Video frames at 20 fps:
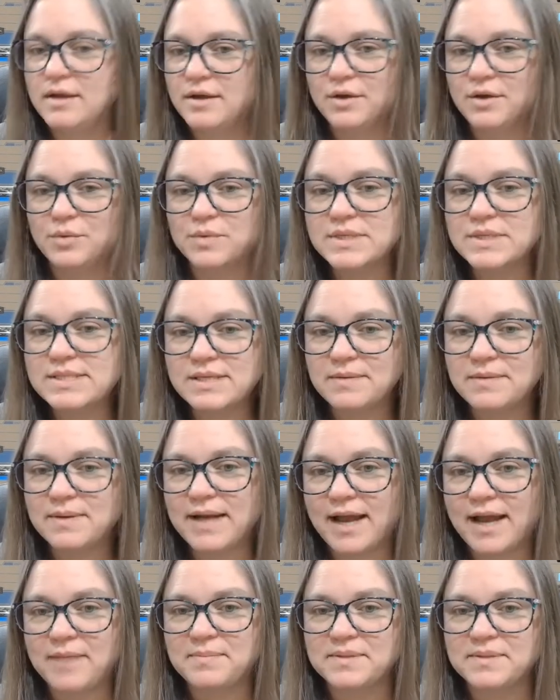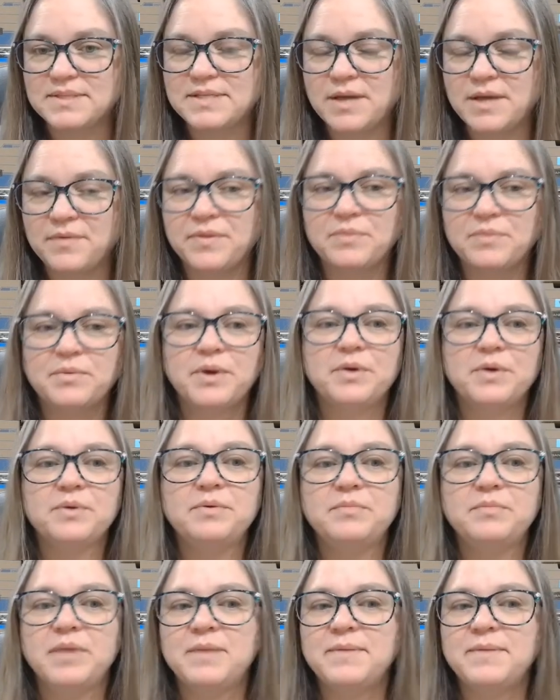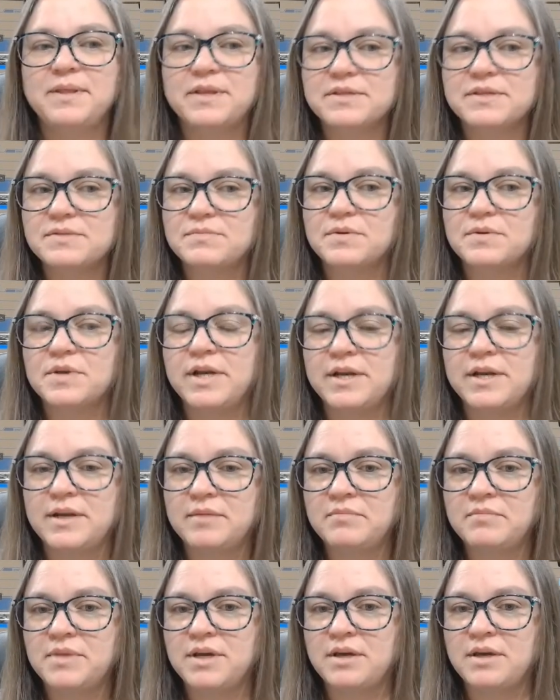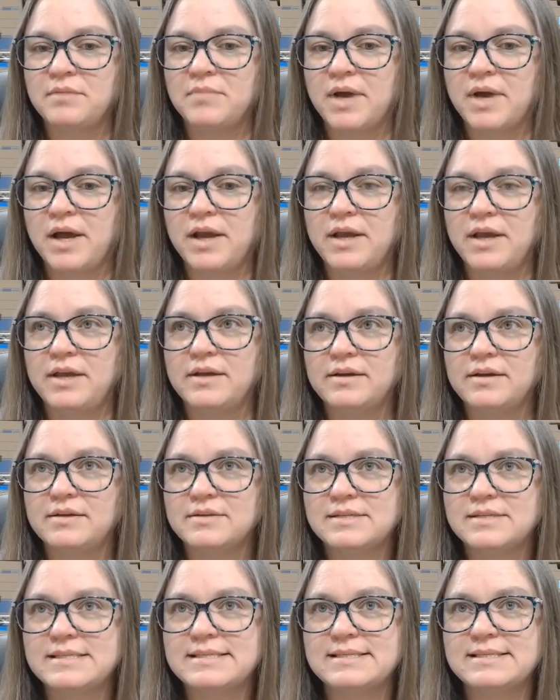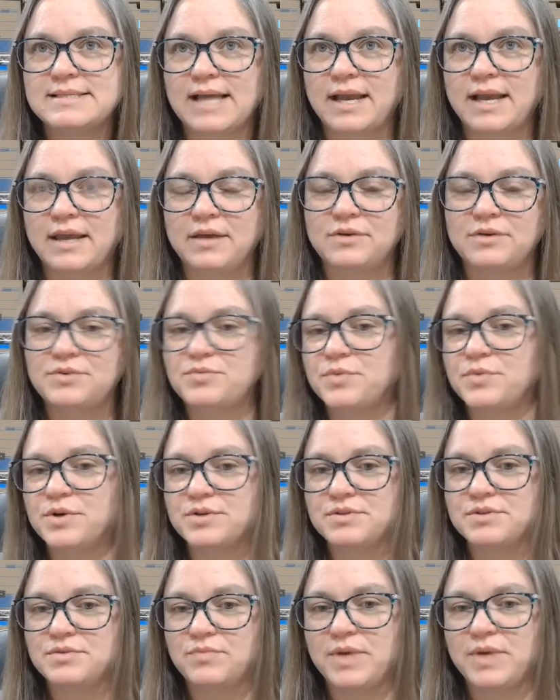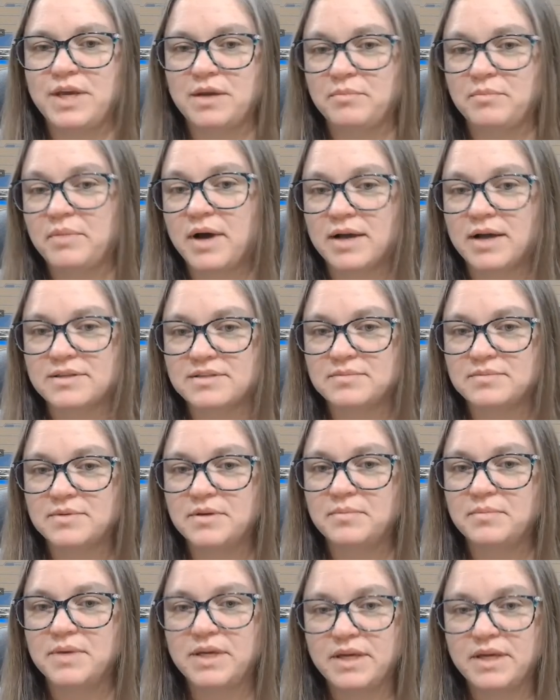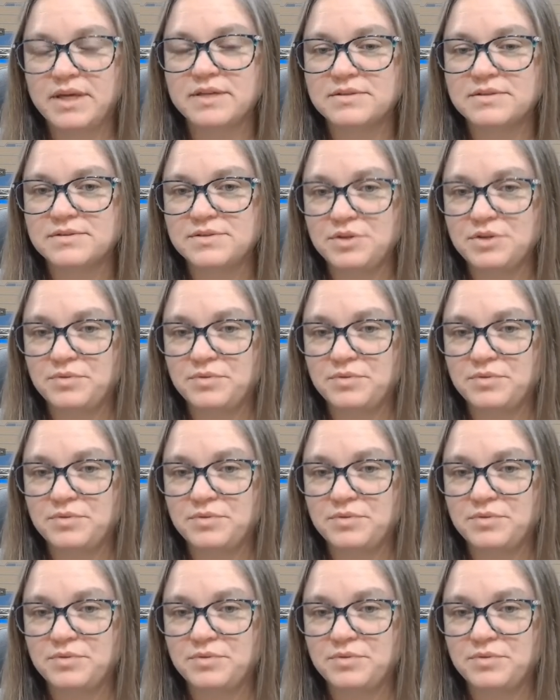We'll see what happens down the road. Maybe this will end up being my second worst week possible, because you